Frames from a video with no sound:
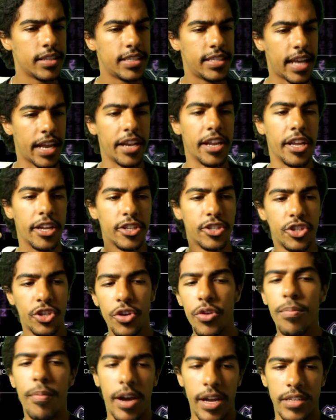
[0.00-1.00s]
sending
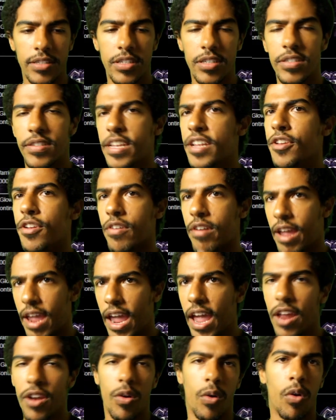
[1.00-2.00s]
2 monsters in your
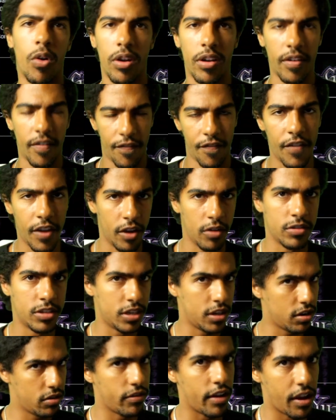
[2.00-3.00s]
hand or on the field
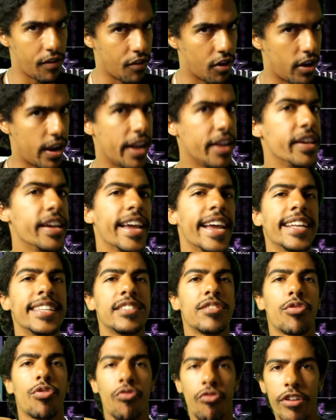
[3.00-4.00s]
to the graveyard, and he
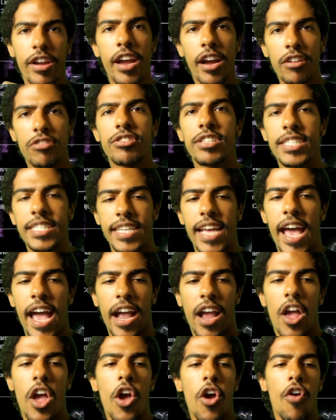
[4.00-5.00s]
gains 300 attack